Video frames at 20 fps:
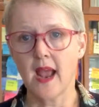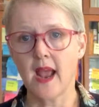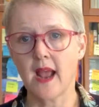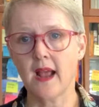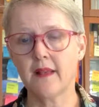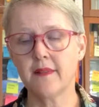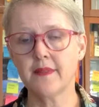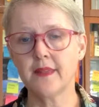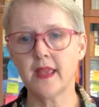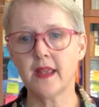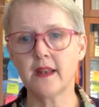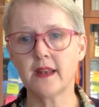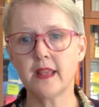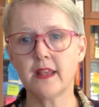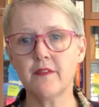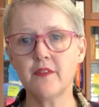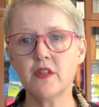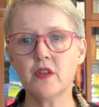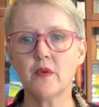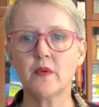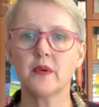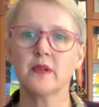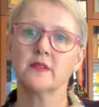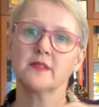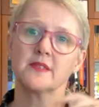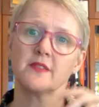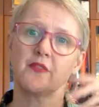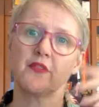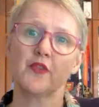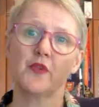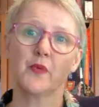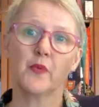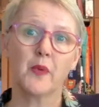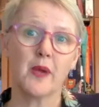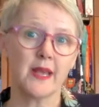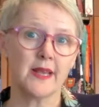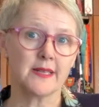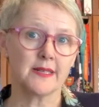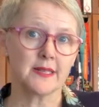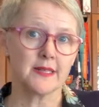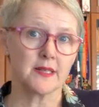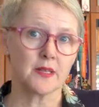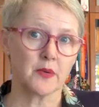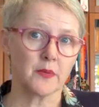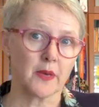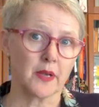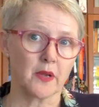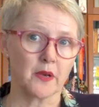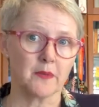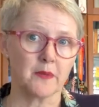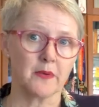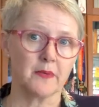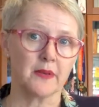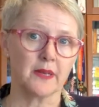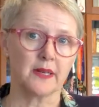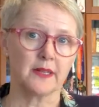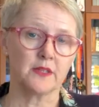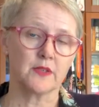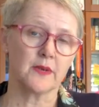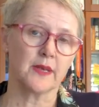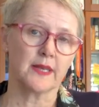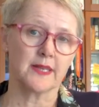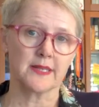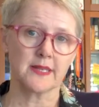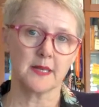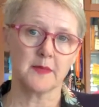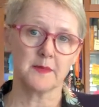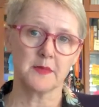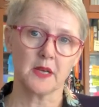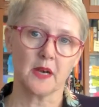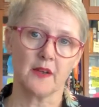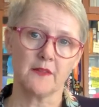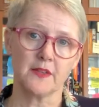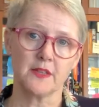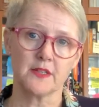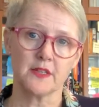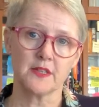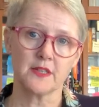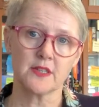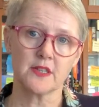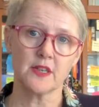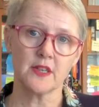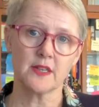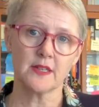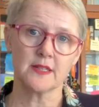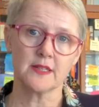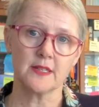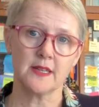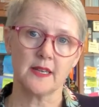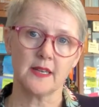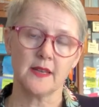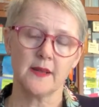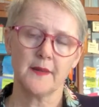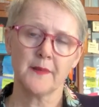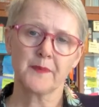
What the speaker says: And then, even though it's a few weeks until we're going to be really doing a deep dive into certainty,